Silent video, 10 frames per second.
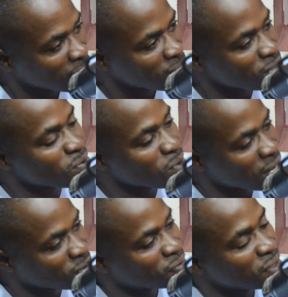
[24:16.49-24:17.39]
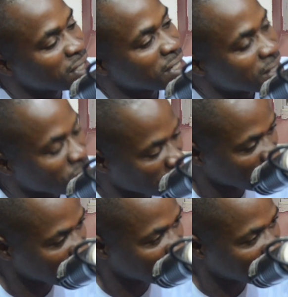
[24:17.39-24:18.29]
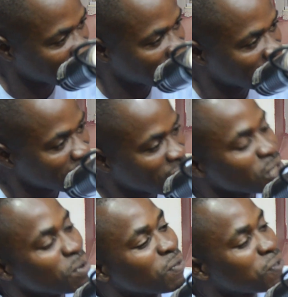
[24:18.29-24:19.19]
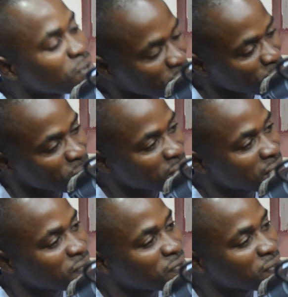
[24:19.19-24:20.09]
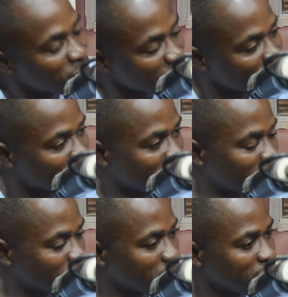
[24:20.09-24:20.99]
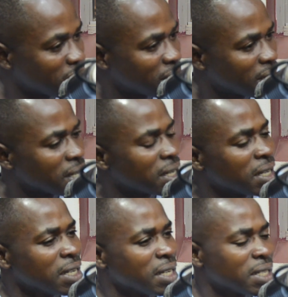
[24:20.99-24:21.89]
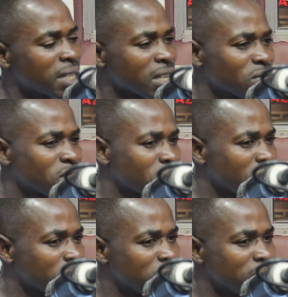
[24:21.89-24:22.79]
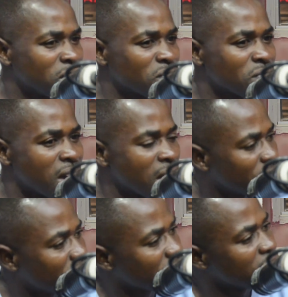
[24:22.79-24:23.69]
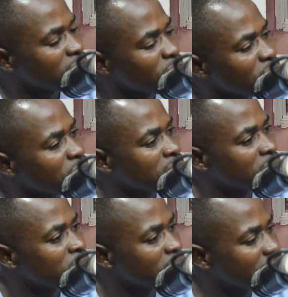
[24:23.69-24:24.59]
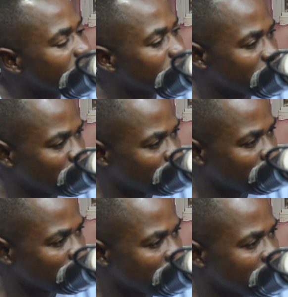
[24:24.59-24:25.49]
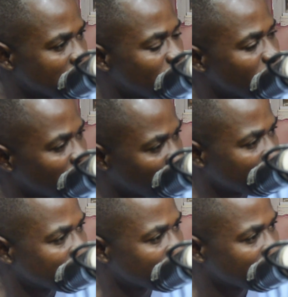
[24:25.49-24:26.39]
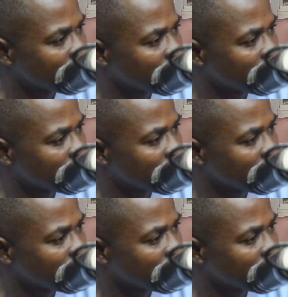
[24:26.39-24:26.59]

you want to fit in the society, you force yourself to live that way. It has also happened to girls losing relationships with their boyfriends